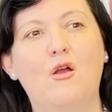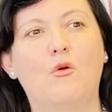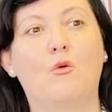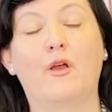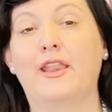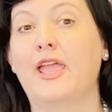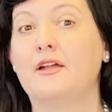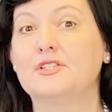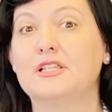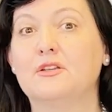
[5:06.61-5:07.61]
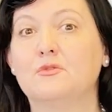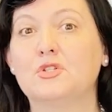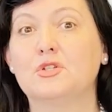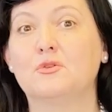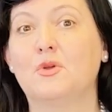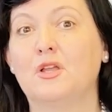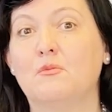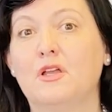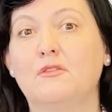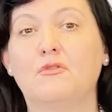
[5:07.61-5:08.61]
or an outing or two per
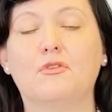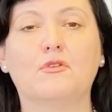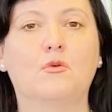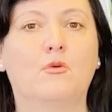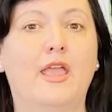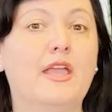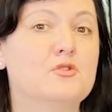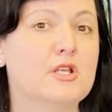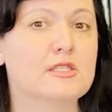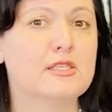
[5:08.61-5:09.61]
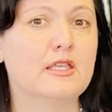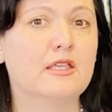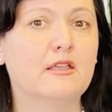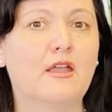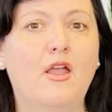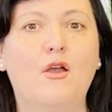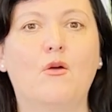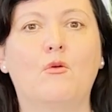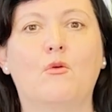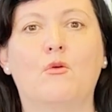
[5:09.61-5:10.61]
month, or hairdressing,
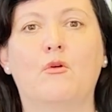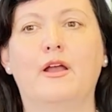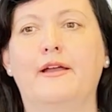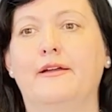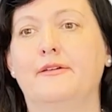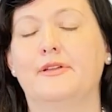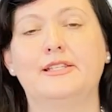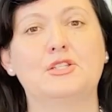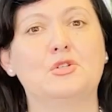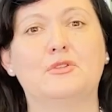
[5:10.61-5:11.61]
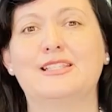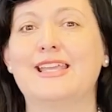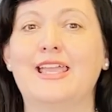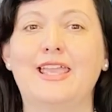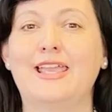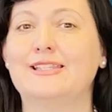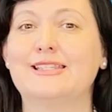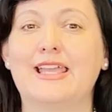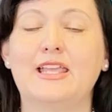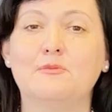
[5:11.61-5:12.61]
or additional
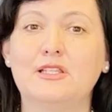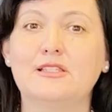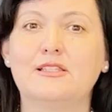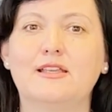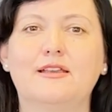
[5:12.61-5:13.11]
entertainment.